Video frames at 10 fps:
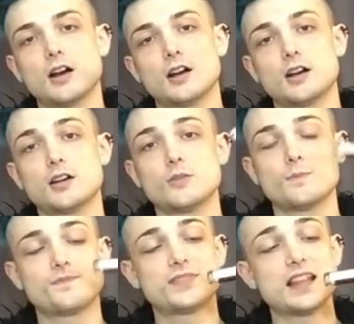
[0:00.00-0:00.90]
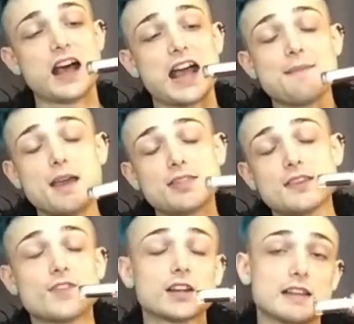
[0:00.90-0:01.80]
I'm at
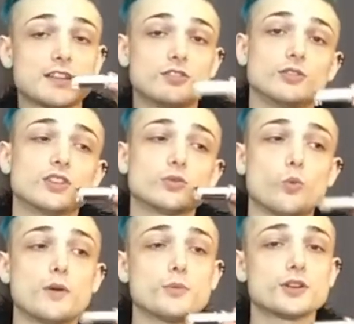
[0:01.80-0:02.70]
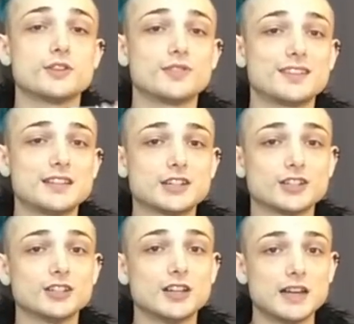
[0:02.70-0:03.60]
the very last use. There's one more use in
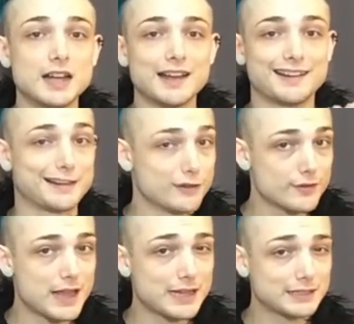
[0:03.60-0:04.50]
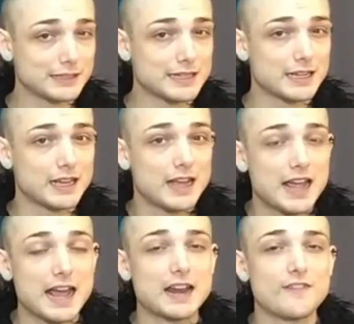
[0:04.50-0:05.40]
here, and I know that. Like,
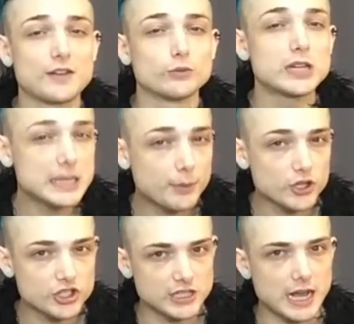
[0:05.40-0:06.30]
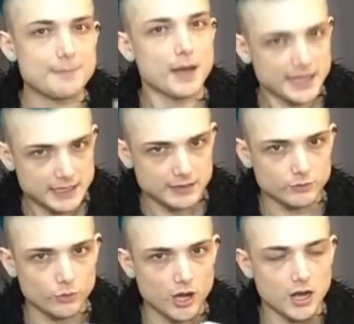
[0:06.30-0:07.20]
and if I really pushed it, I might
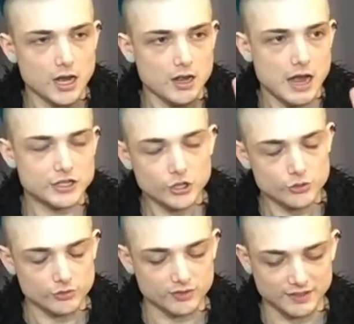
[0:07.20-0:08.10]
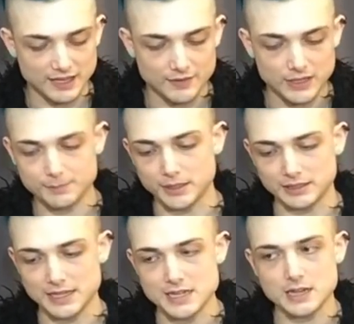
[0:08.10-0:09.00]
get two uses out of it,
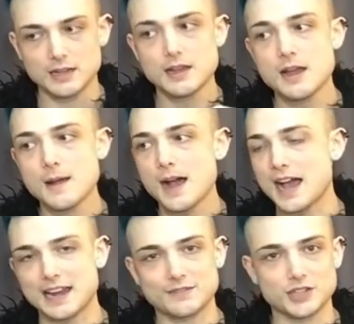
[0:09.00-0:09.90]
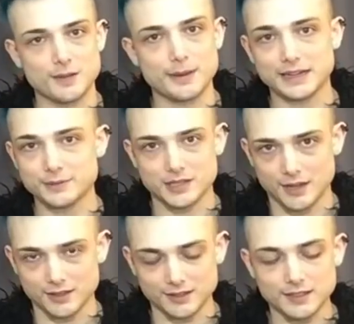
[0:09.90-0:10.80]
but like, I'd have to combine it with
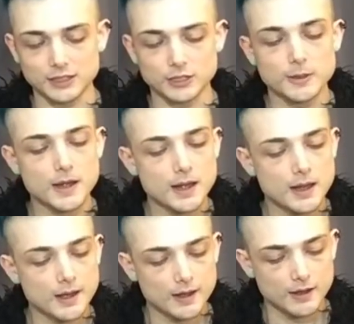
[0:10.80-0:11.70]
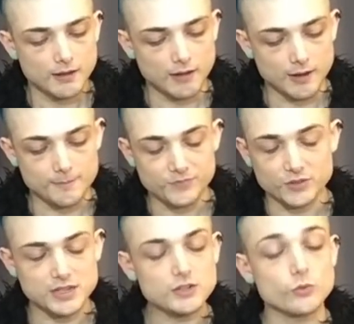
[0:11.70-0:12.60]
another concealer.
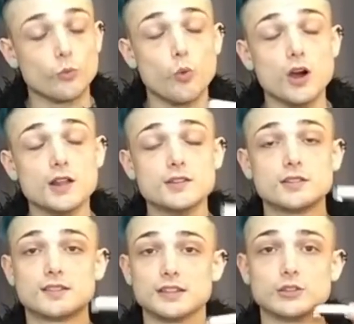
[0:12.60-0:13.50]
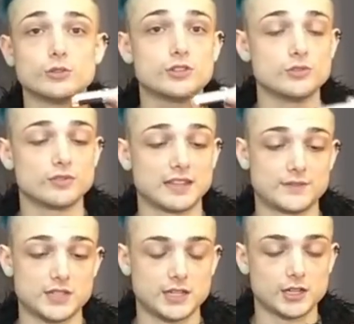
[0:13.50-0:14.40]
So there's one single use
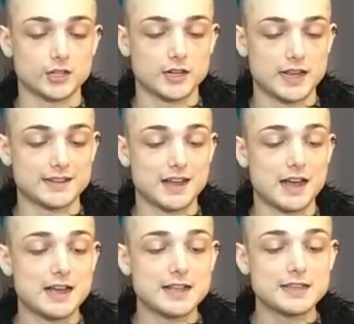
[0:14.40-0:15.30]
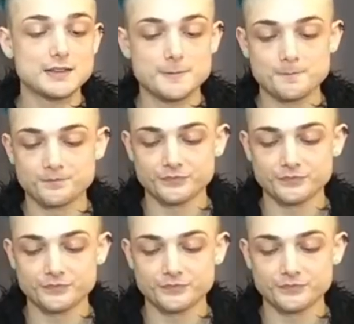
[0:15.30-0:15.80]
left in here, and I